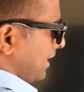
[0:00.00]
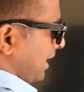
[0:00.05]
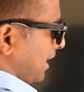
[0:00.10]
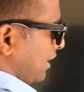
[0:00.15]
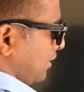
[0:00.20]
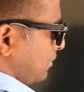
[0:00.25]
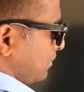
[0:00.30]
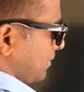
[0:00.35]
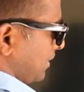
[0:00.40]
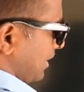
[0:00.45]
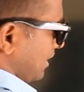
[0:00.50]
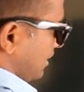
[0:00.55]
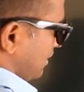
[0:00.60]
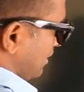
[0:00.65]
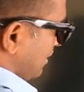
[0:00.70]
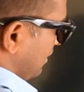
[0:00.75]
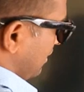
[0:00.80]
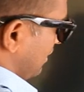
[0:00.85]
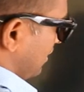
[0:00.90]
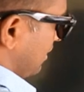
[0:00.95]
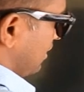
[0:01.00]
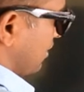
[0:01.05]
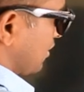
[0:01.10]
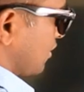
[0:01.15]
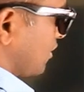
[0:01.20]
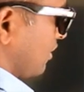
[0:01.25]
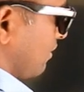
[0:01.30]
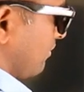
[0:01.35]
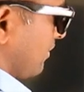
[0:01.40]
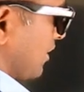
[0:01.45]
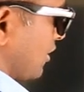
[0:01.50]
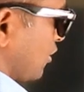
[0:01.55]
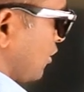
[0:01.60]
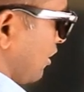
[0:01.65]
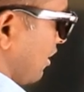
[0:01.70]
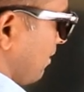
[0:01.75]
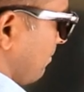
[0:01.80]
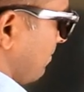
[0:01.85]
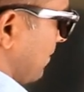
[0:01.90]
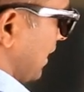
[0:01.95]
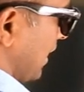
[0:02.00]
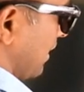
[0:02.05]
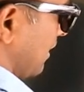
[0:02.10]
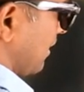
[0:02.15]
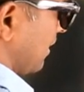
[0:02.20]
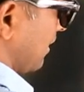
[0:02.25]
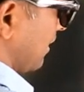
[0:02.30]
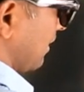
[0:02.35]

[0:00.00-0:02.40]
down. So we stop here.